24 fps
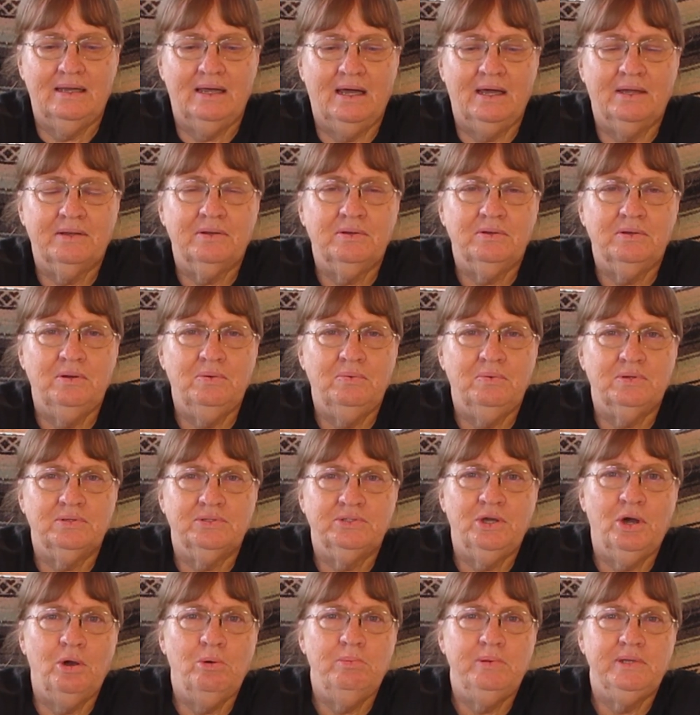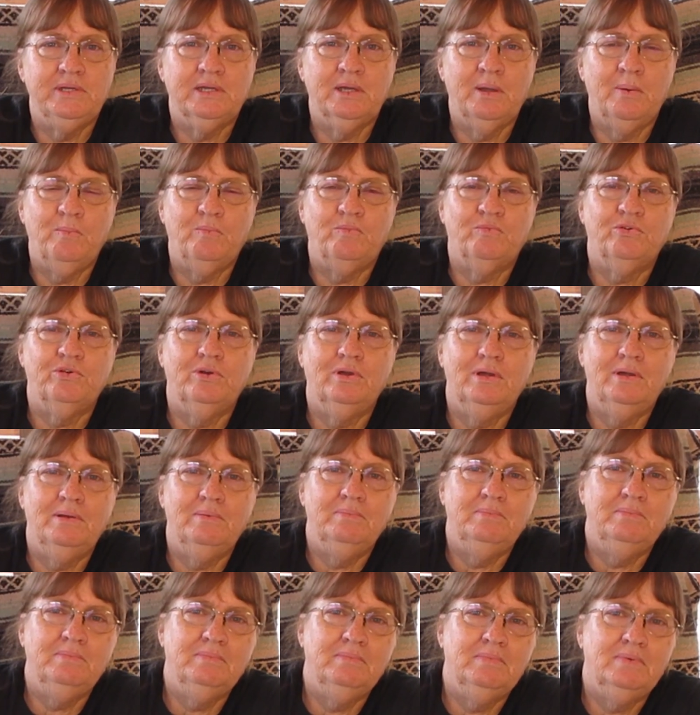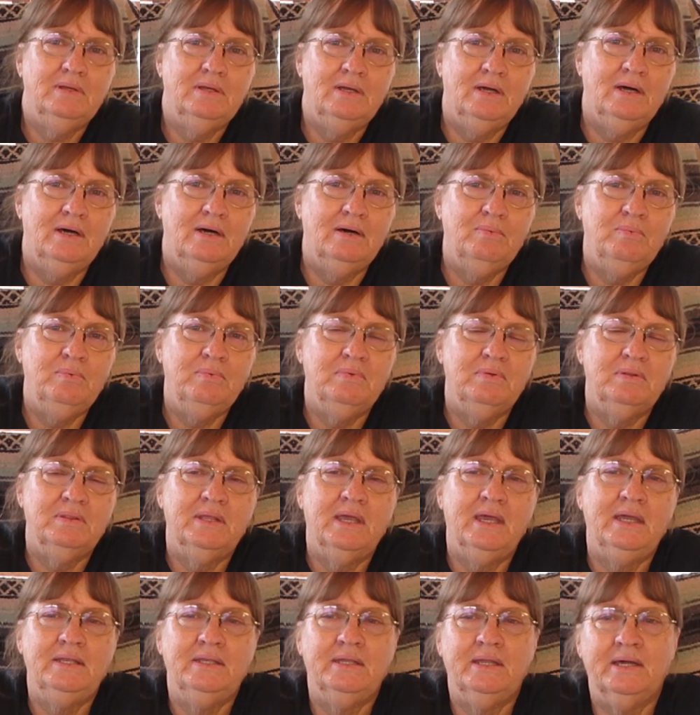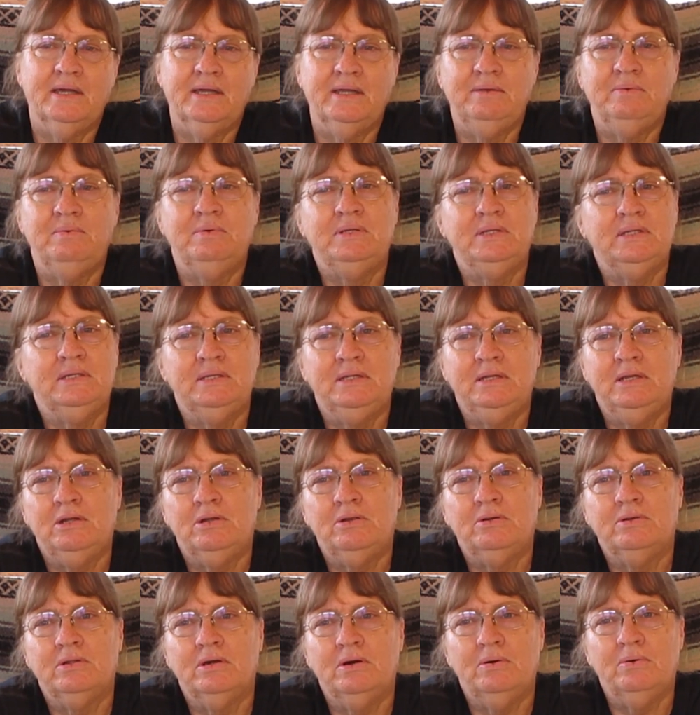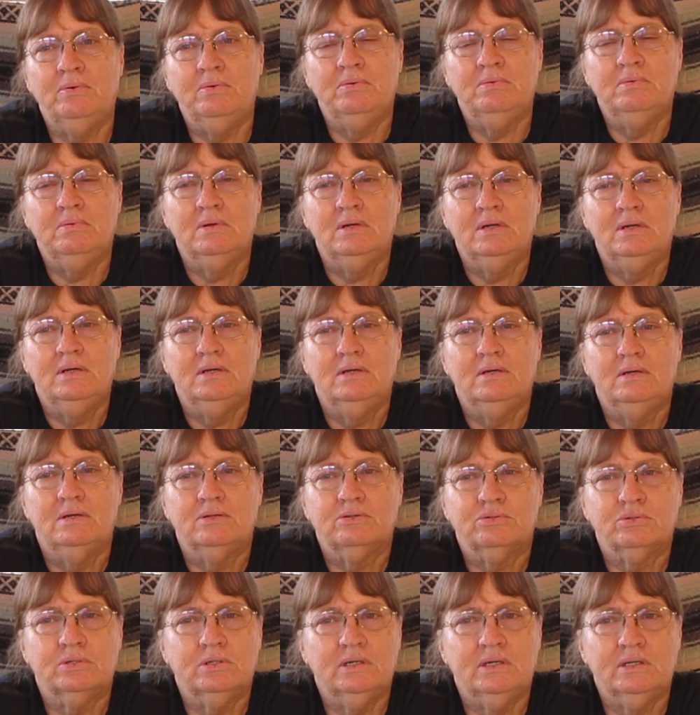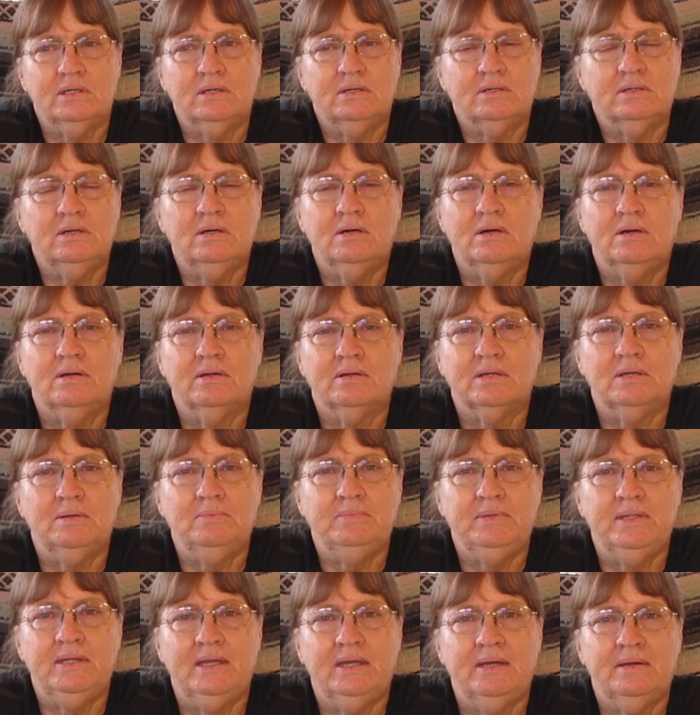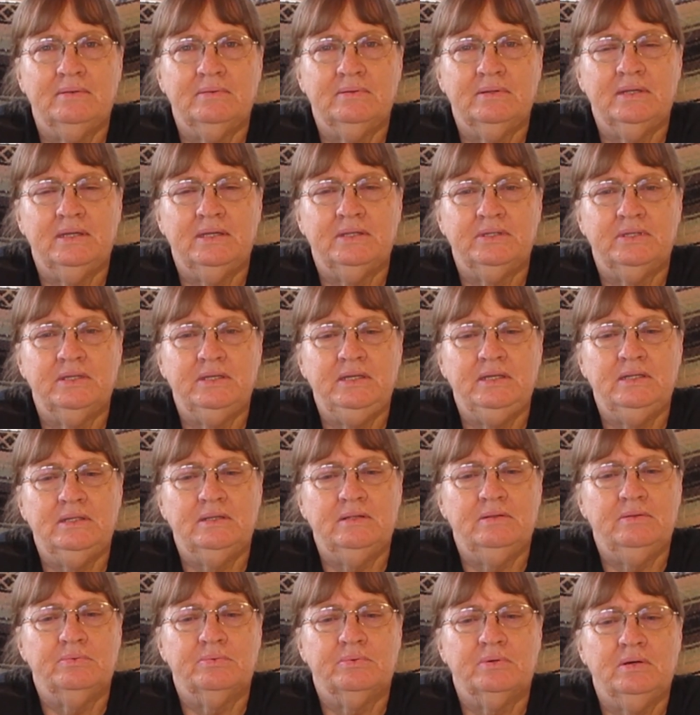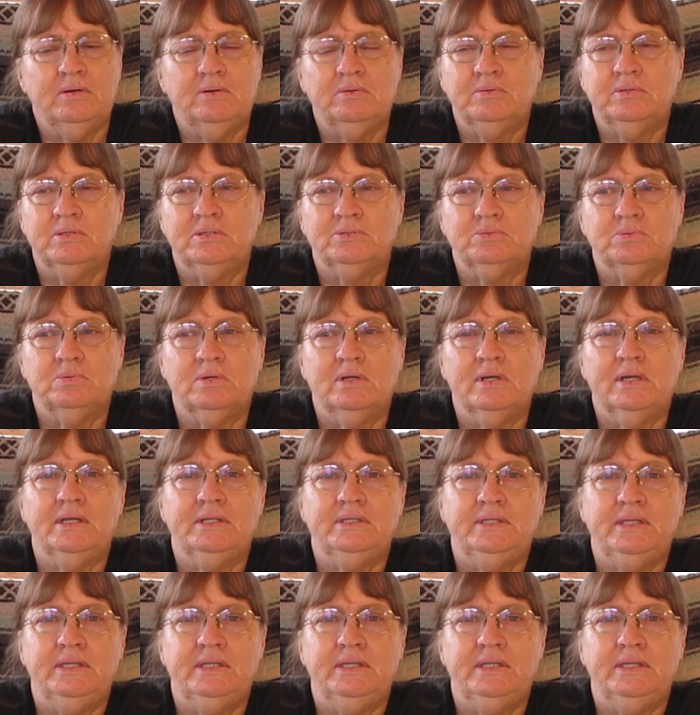I don't know where Toby come from. Uh, that night we didn't hear no truck, a car come down at the end of the road because we're at